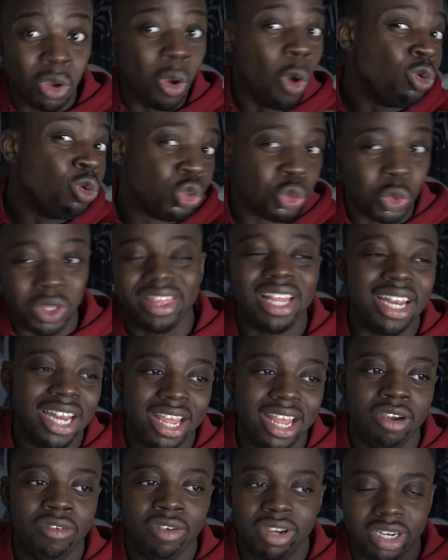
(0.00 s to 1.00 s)
goes with the
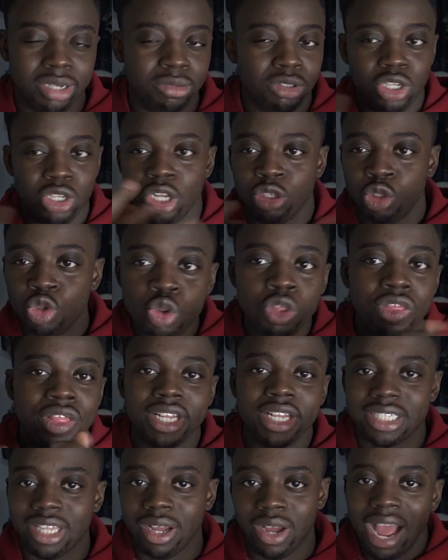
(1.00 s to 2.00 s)
layering. There are two
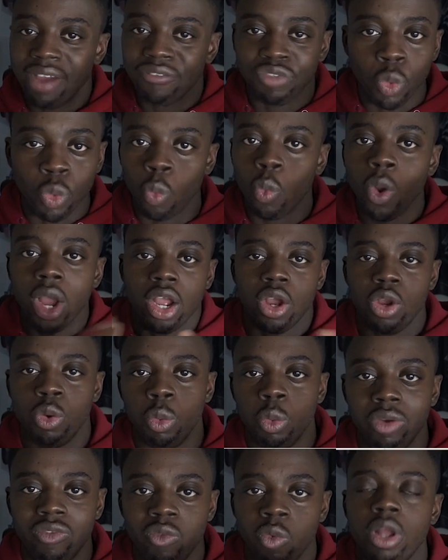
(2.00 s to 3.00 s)
things that have to work
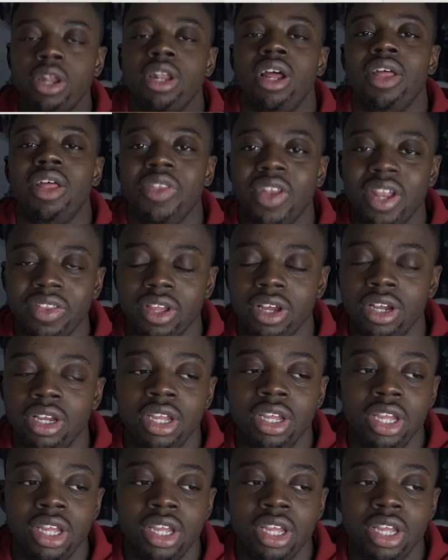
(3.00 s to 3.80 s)
with one another